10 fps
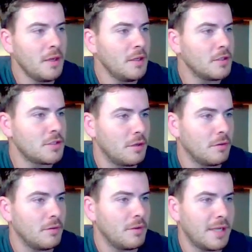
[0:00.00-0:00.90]
So
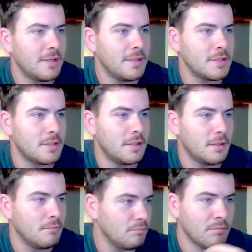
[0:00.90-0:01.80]
that is the
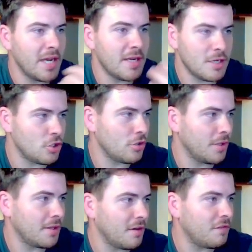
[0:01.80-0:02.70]
main issue
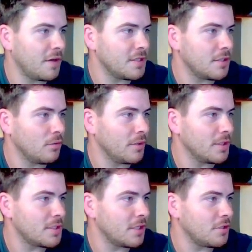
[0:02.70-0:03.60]
that they're facing with
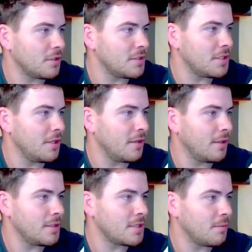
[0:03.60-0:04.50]
this. As you can see,
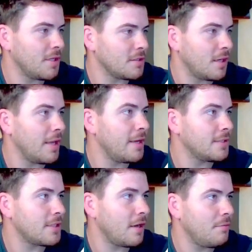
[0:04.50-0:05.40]
some of these are
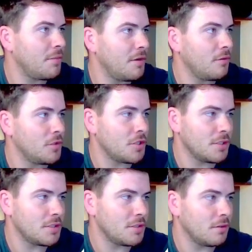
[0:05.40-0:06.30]
landscape, which
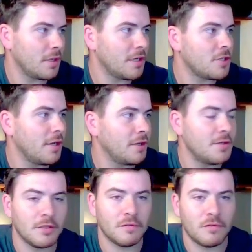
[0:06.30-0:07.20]
is not actually
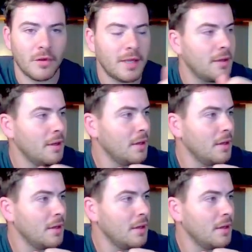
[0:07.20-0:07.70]
ideal for that.